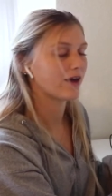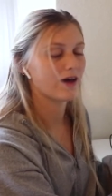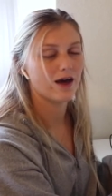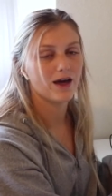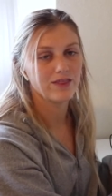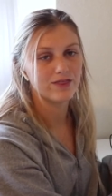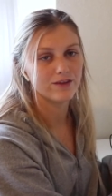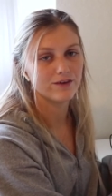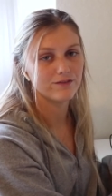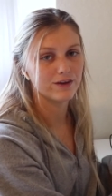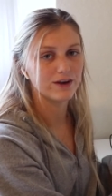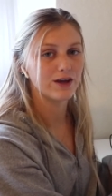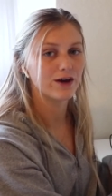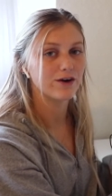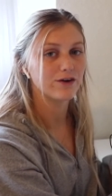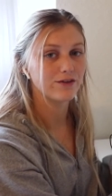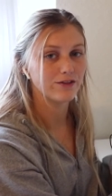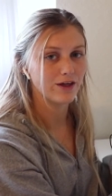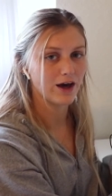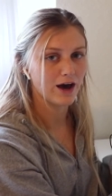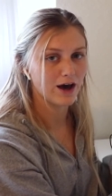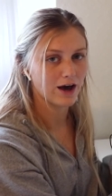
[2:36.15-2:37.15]
And the
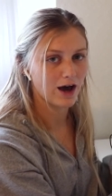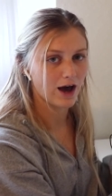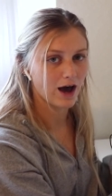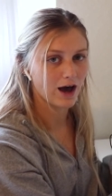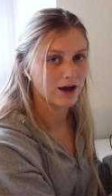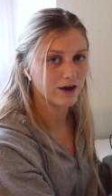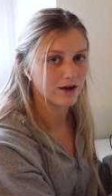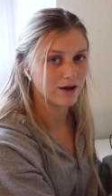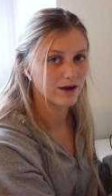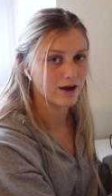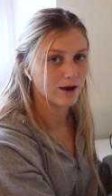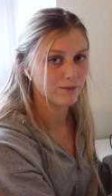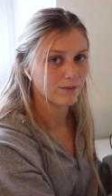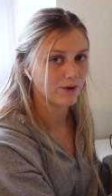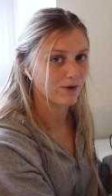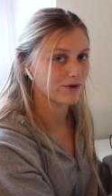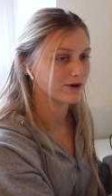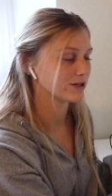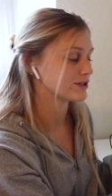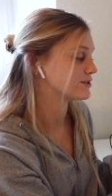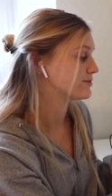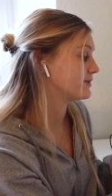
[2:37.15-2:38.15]
video that I am
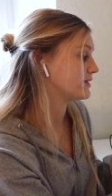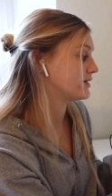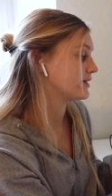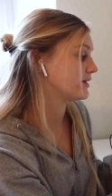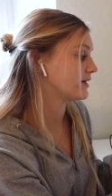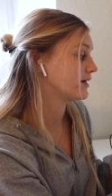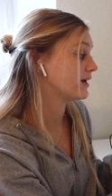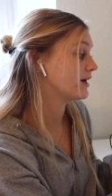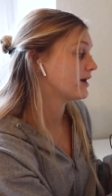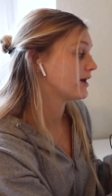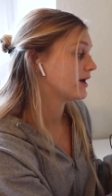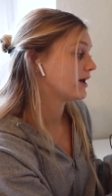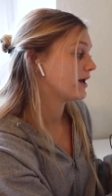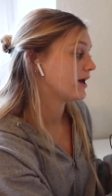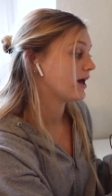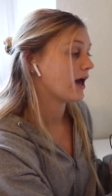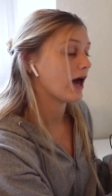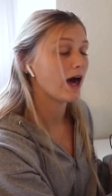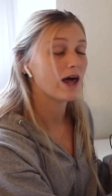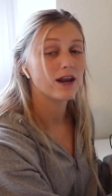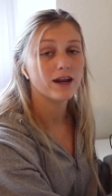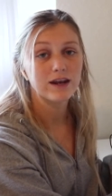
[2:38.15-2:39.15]
going to be
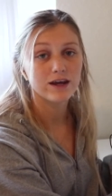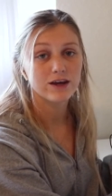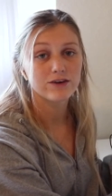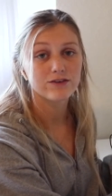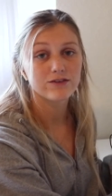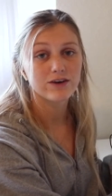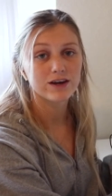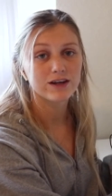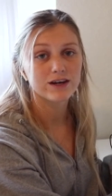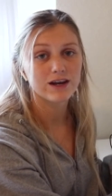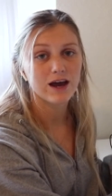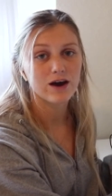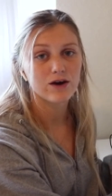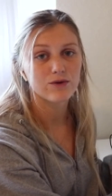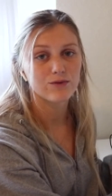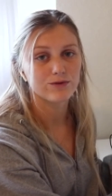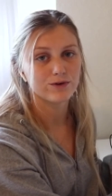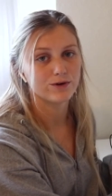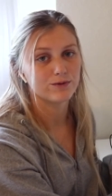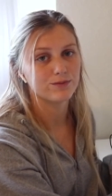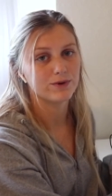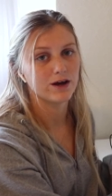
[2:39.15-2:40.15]
editing right now
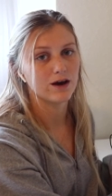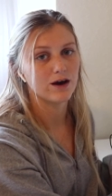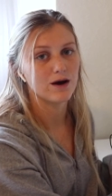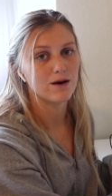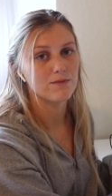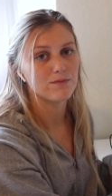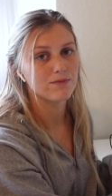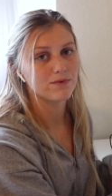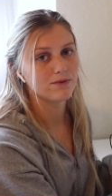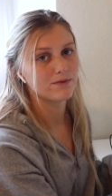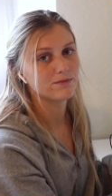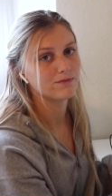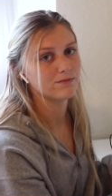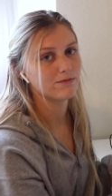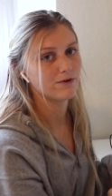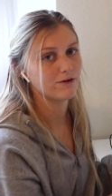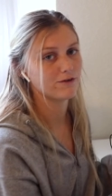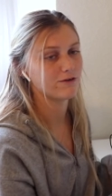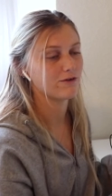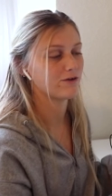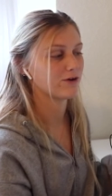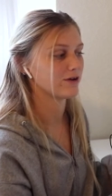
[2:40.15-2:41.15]
will be up
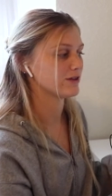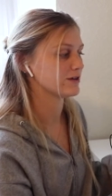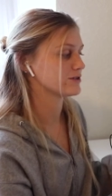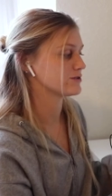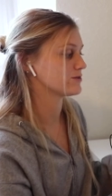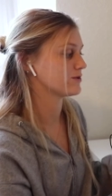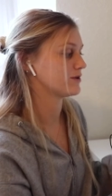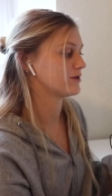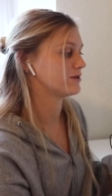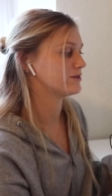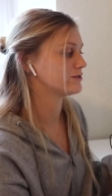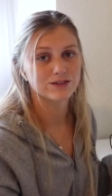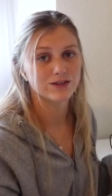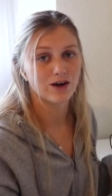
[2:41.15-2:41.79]
before this one.